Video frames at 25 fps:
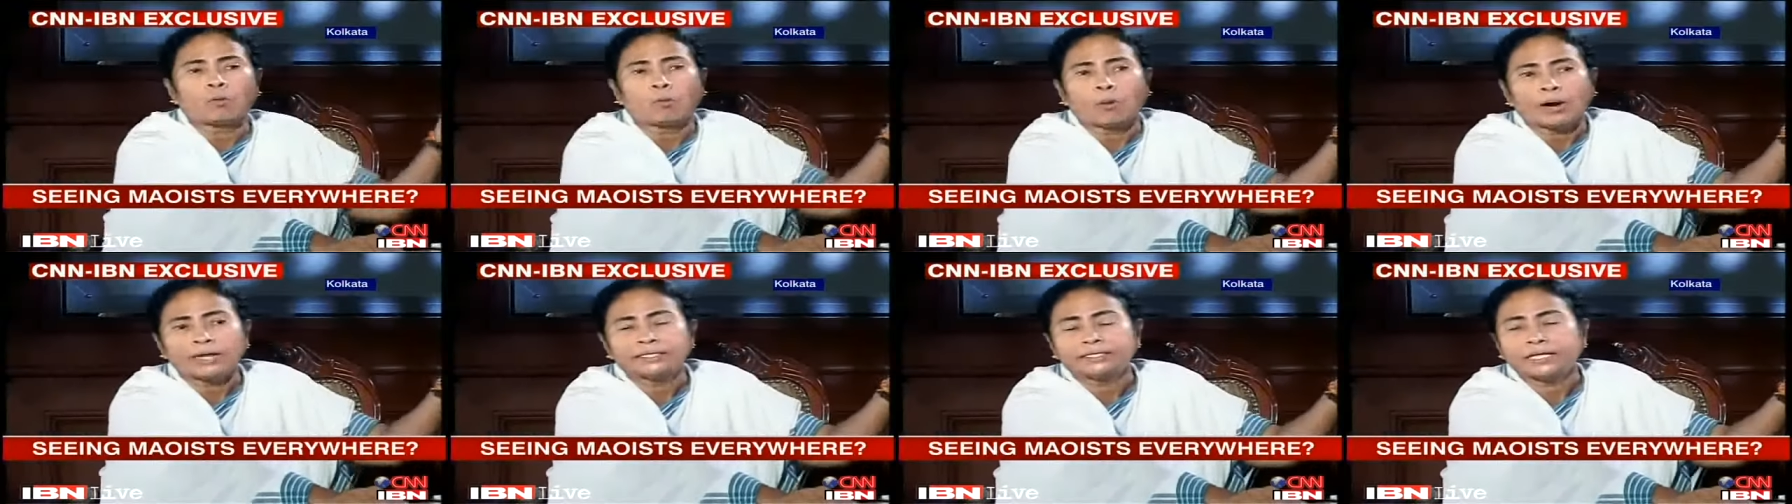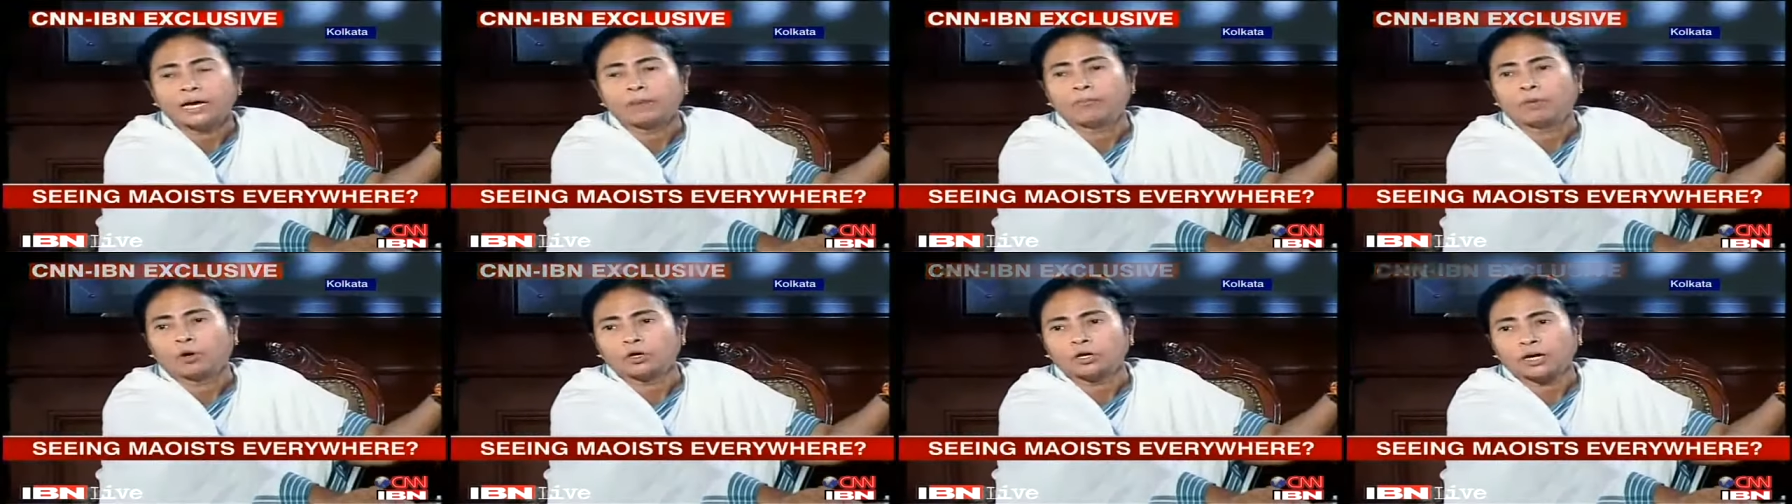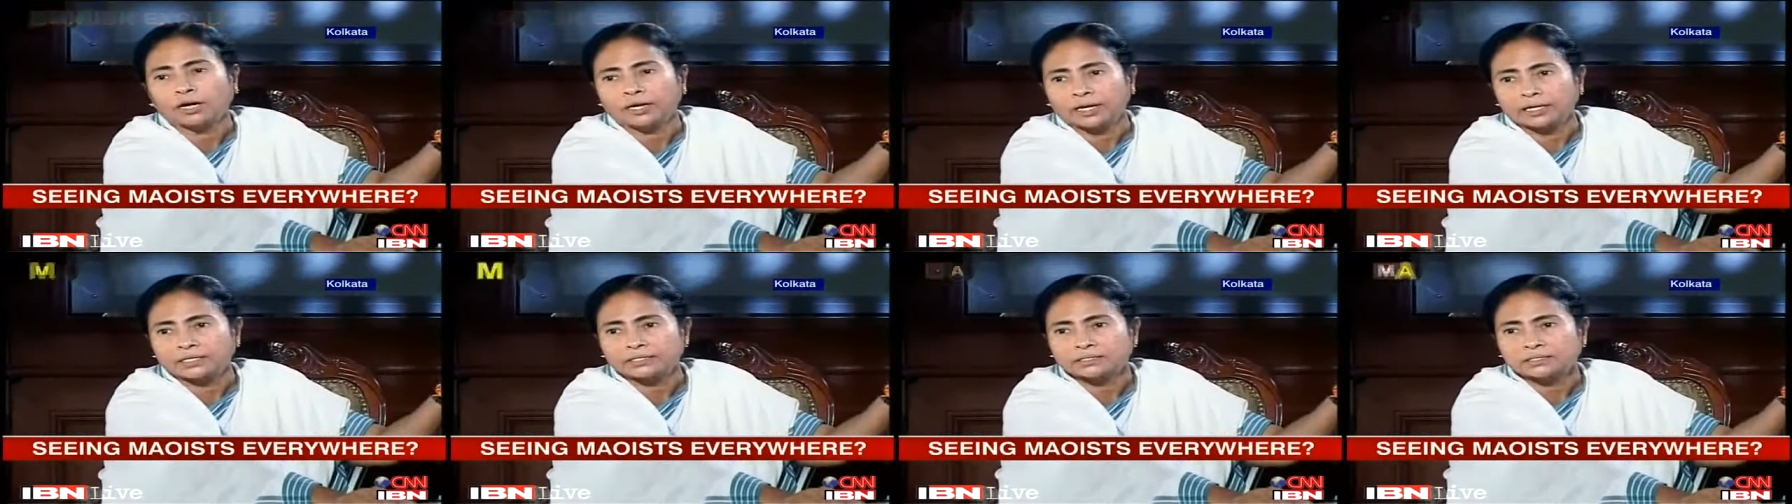Why they have
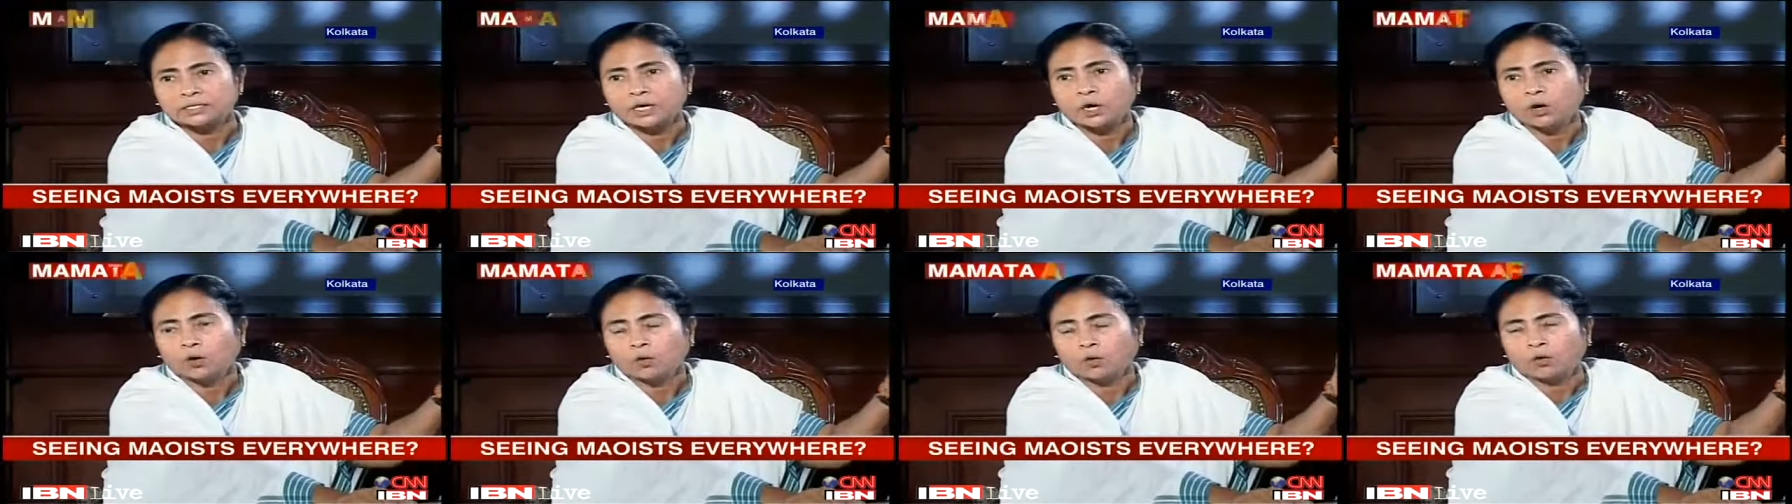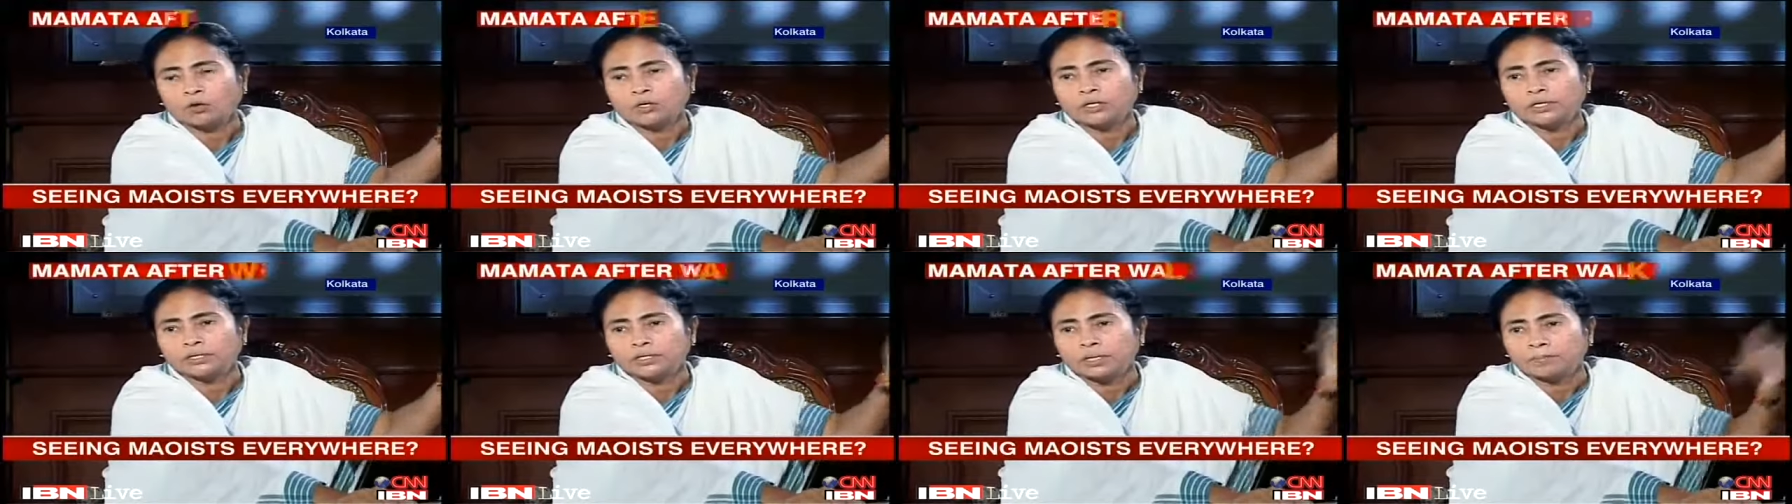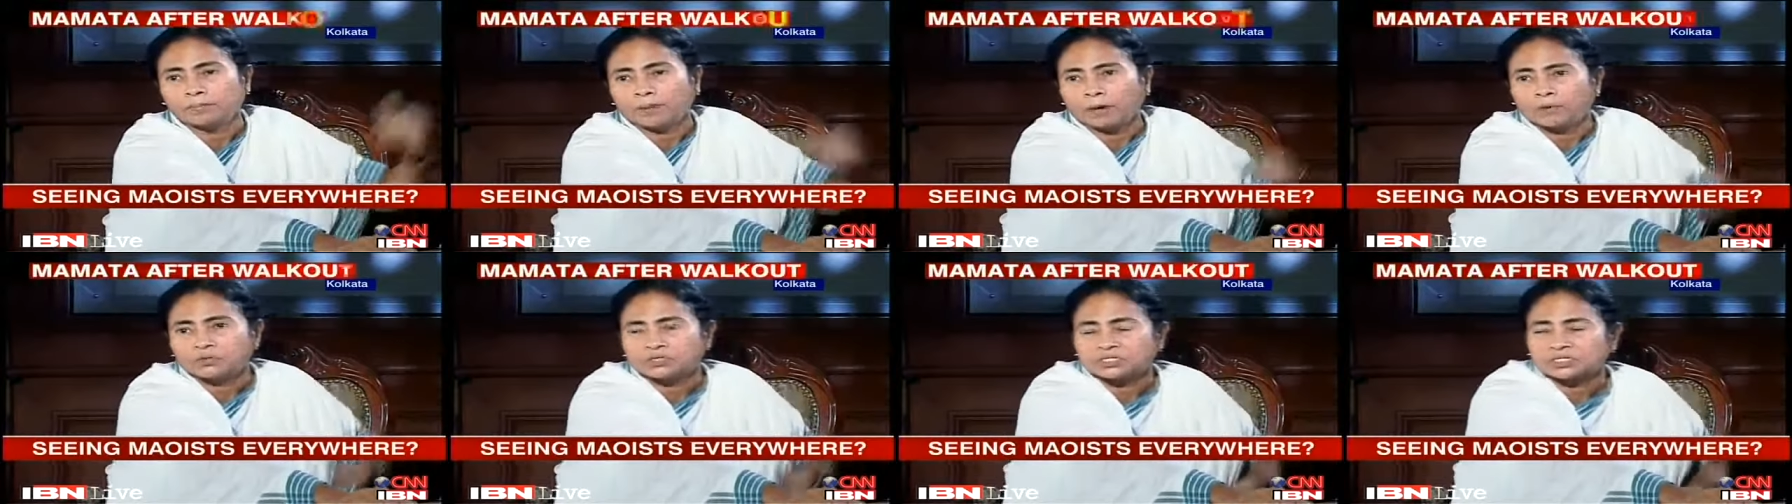organized only
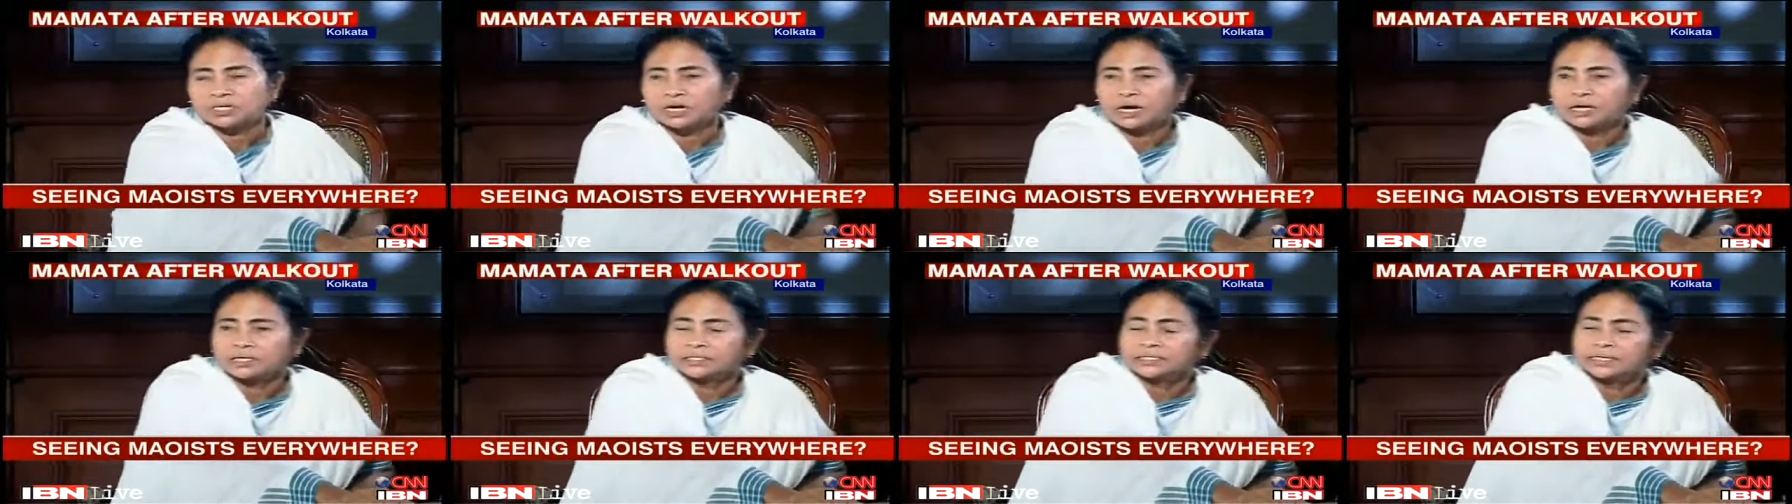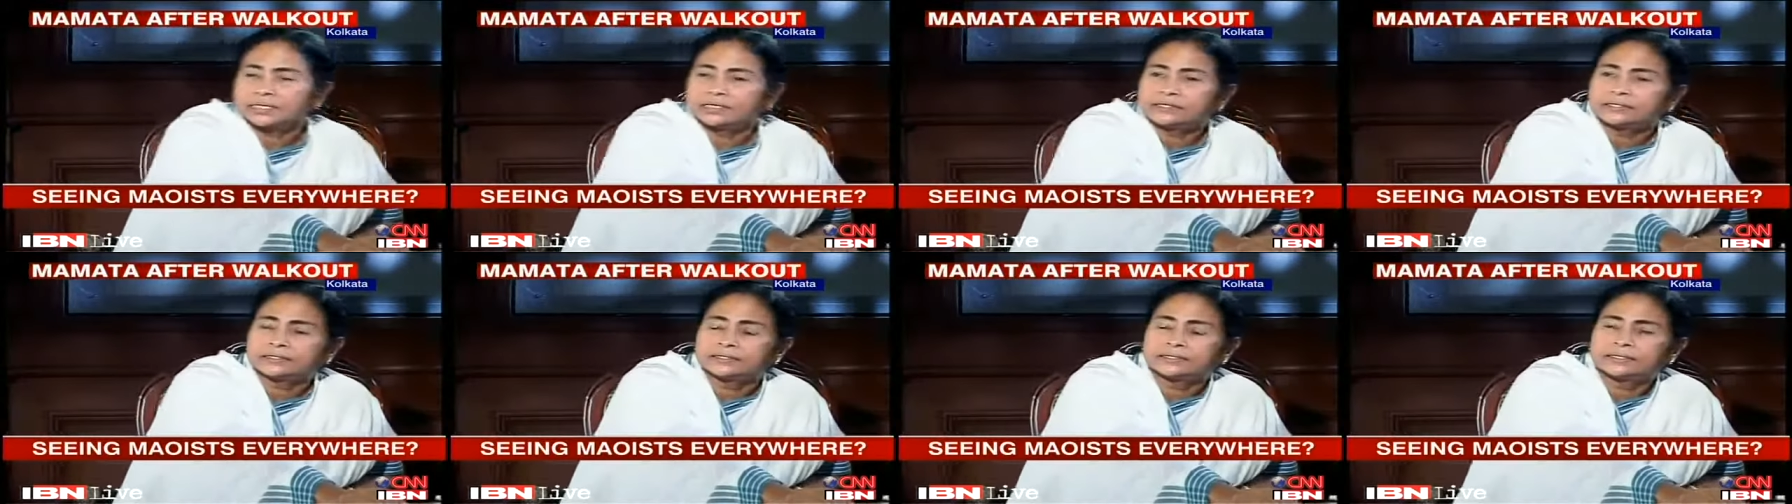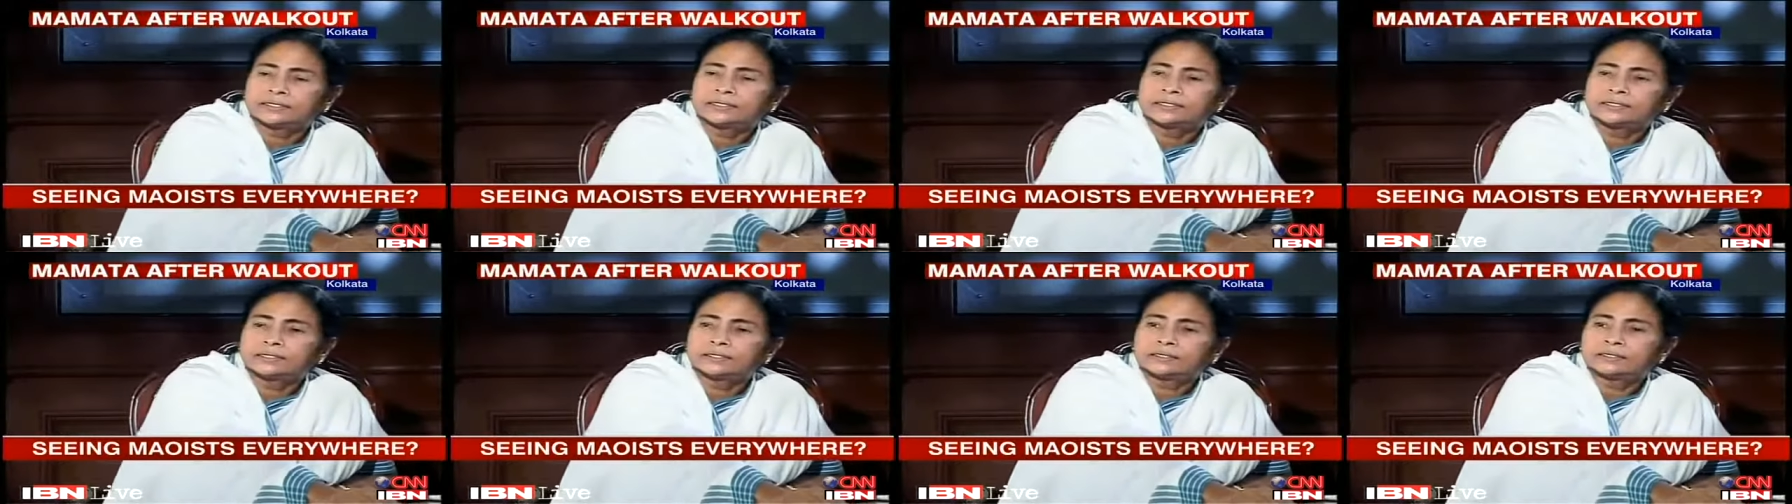the Maoist girl there?
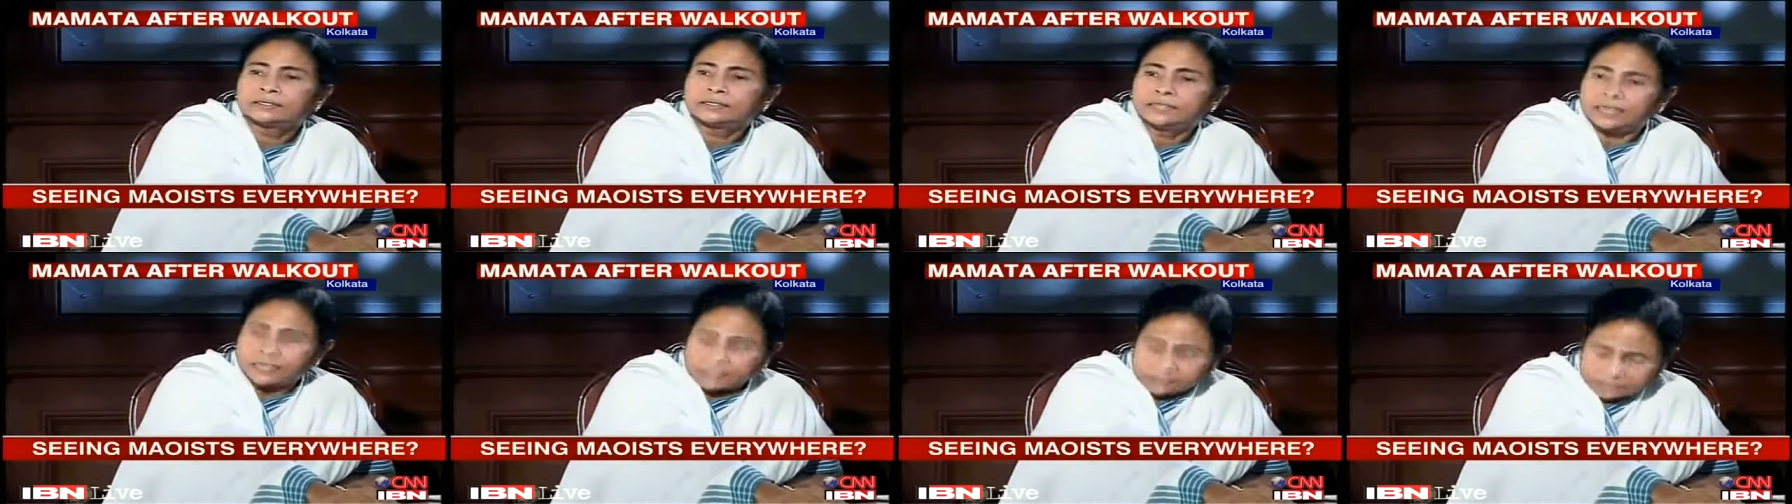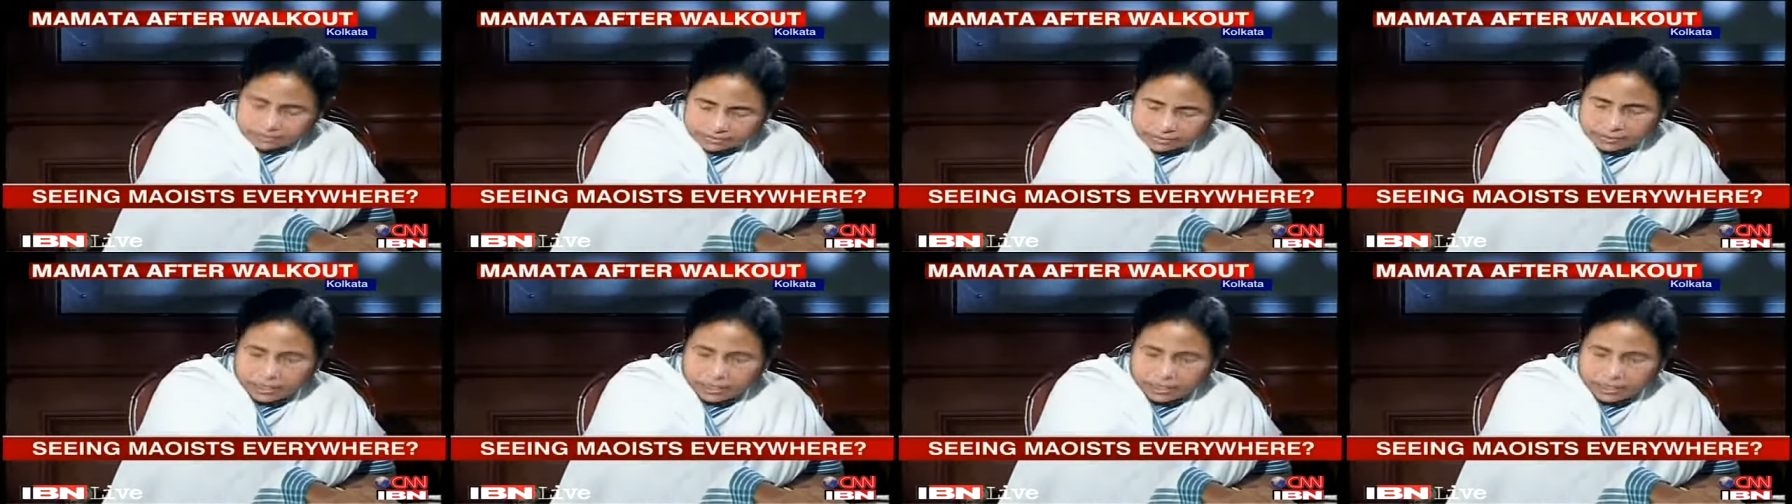Yes.